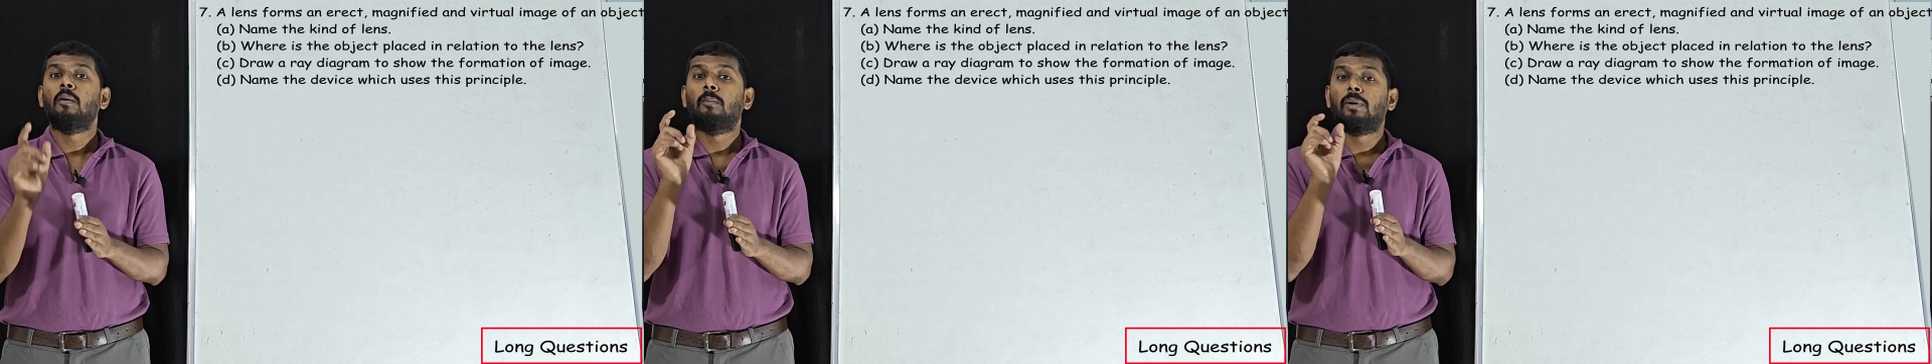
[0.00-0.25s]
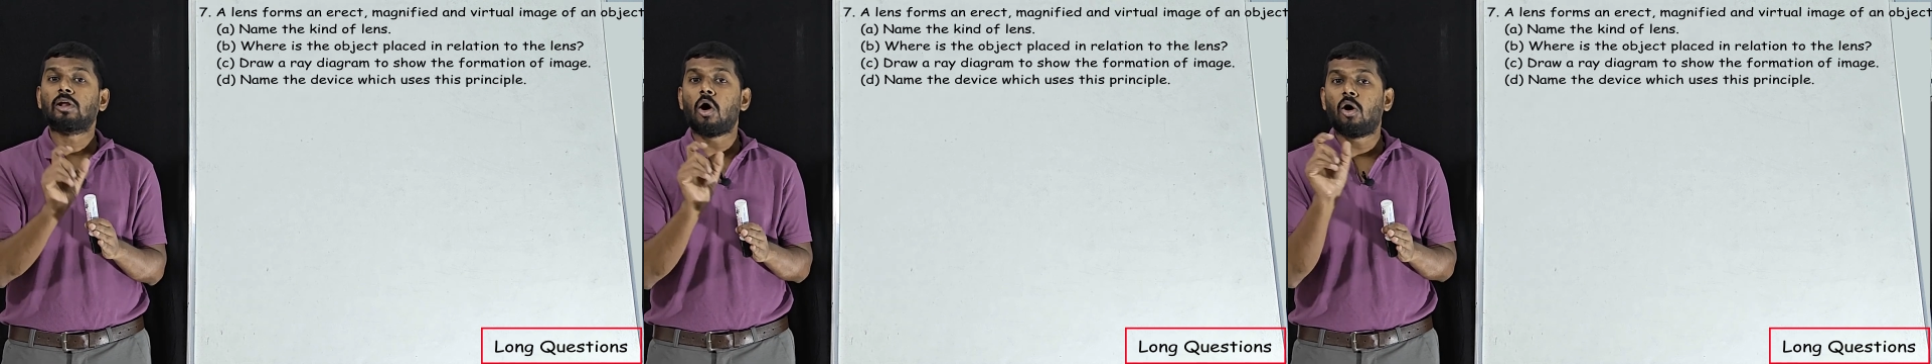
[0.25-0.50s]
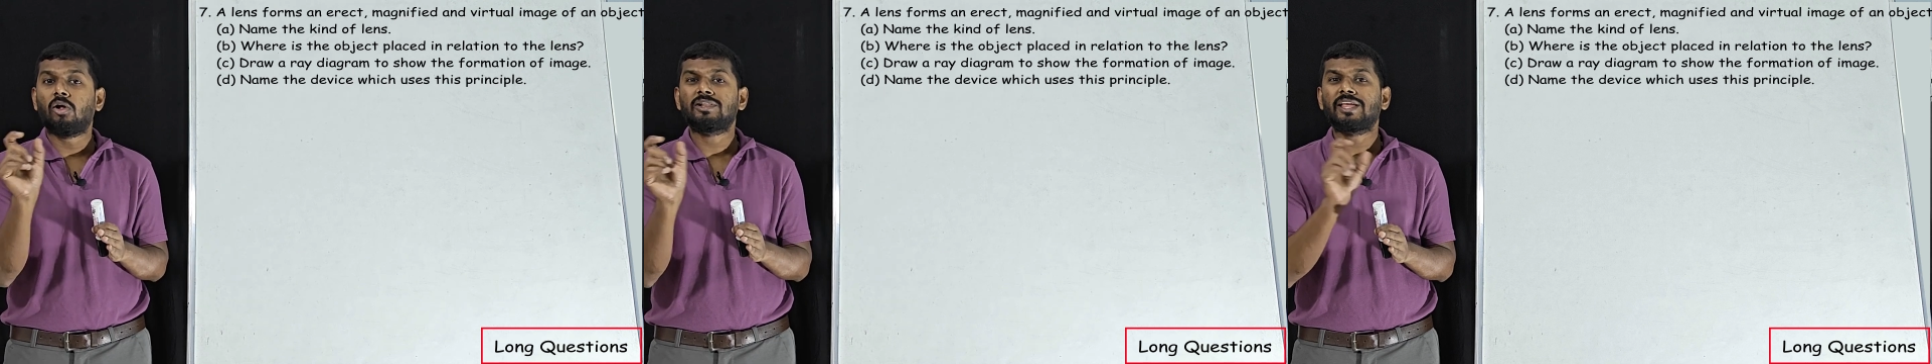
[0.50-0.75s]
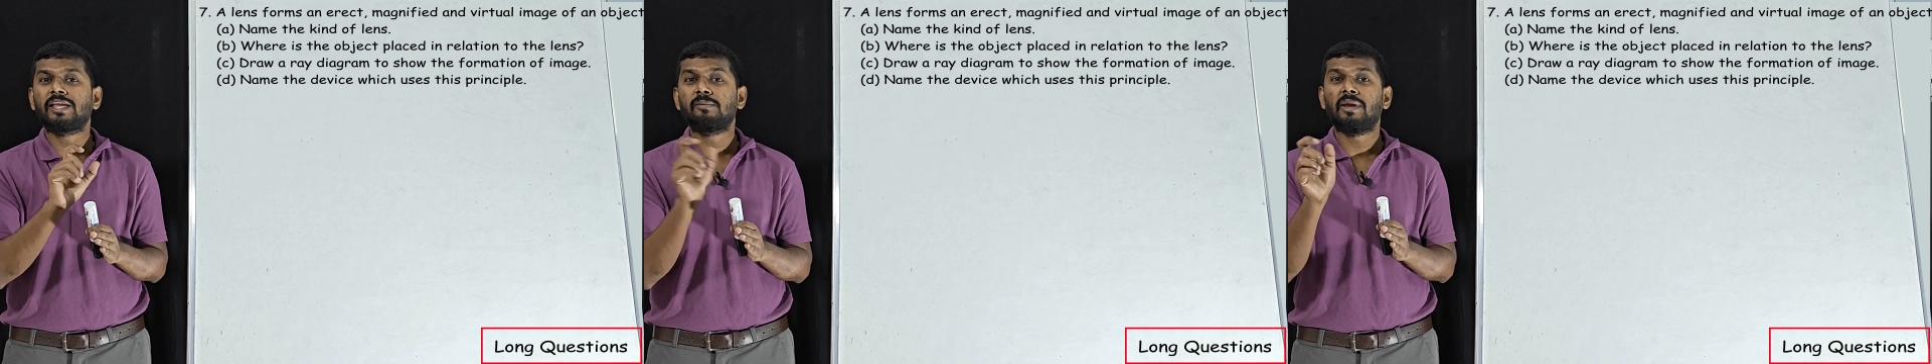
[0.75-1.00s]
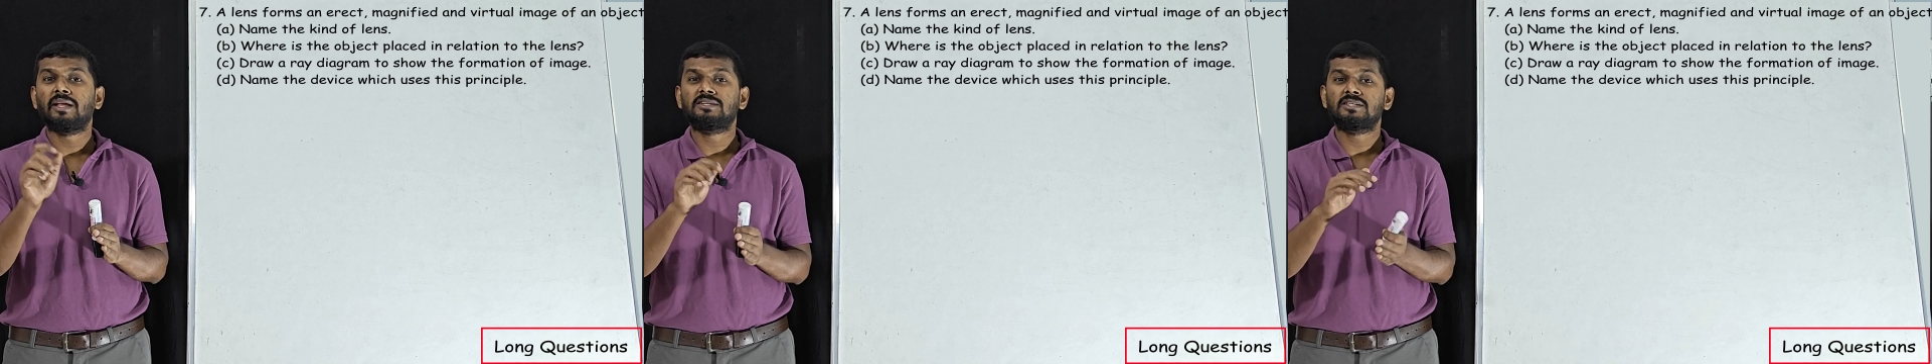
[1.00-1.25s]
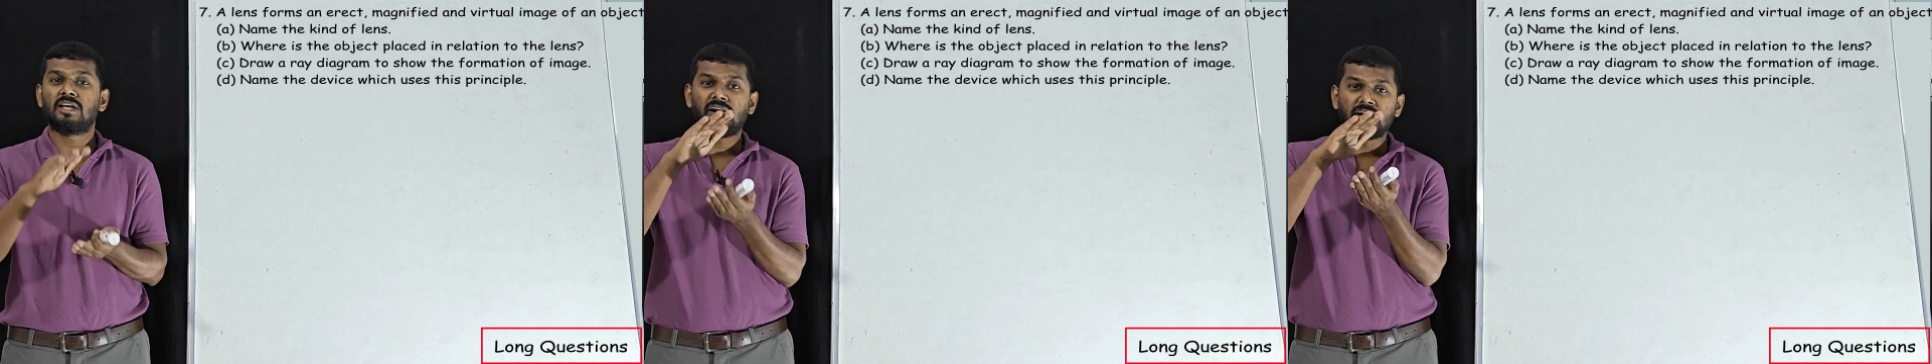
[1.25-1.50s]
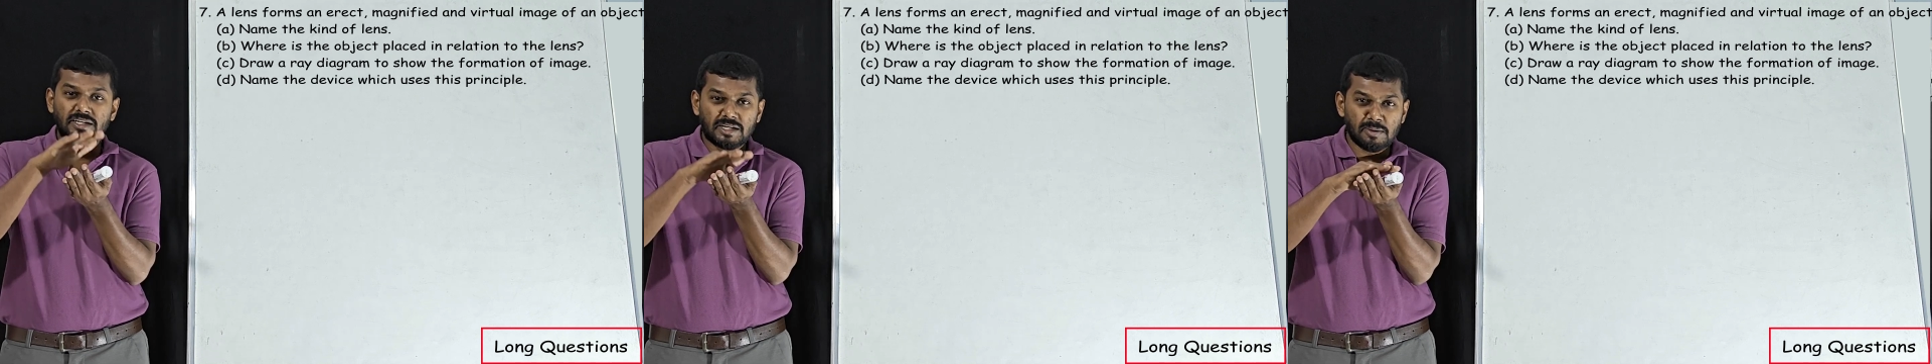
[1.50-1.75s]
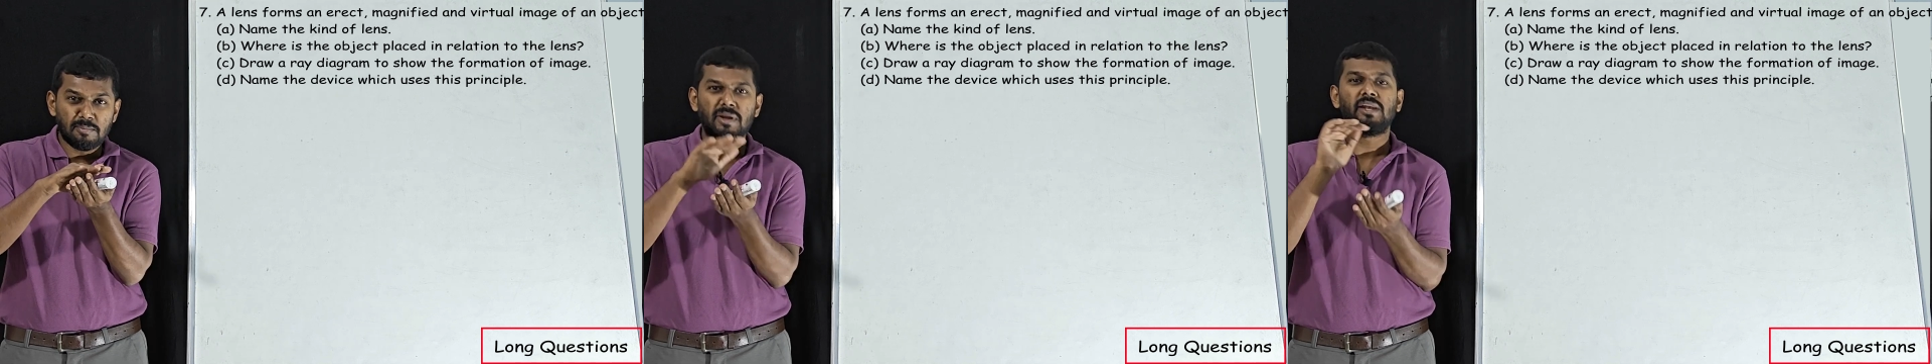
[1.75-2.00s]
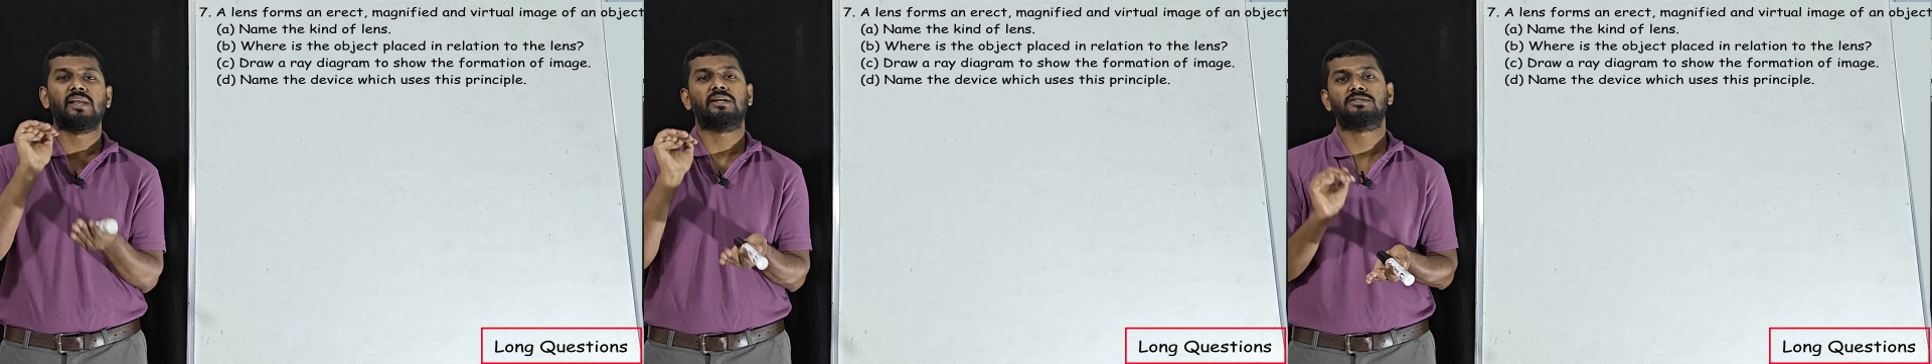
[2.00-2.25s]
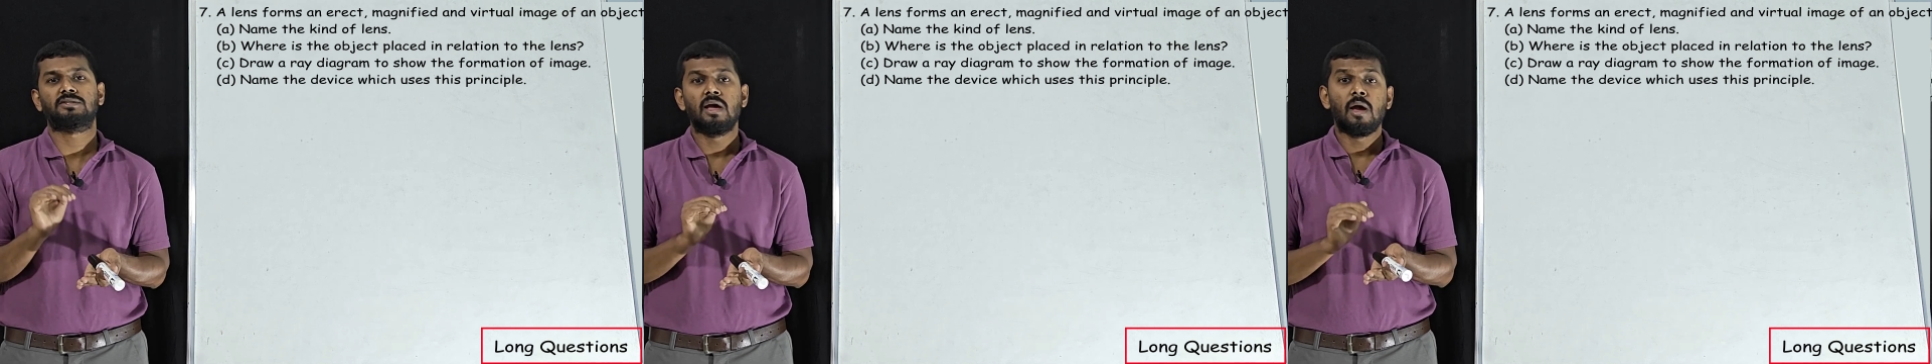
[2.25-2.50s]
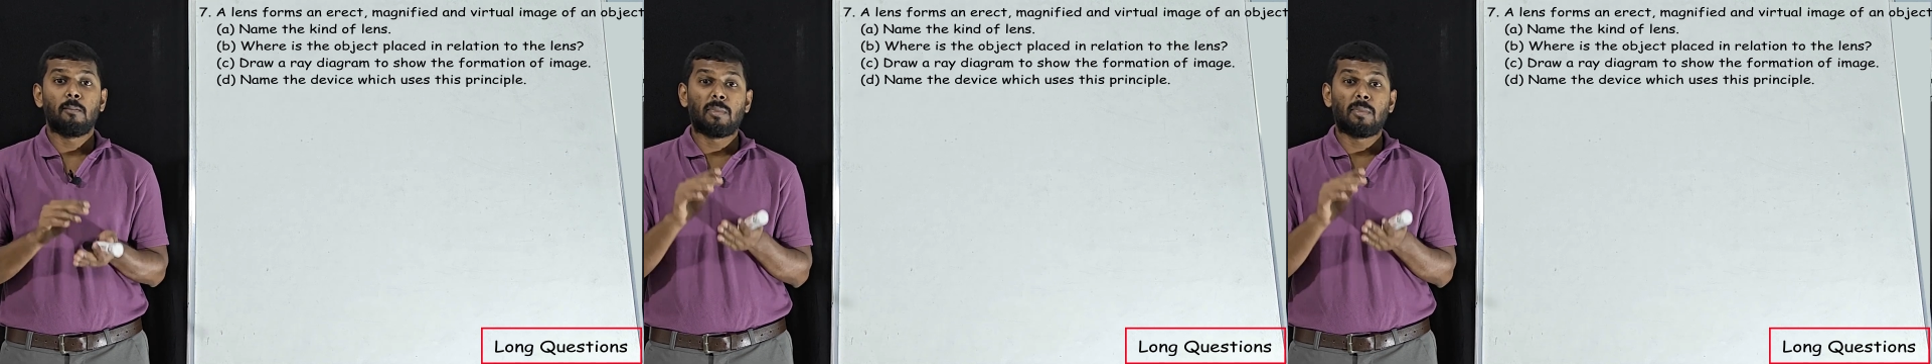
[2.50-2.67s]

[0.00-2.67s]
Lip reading: but all the images are diminished.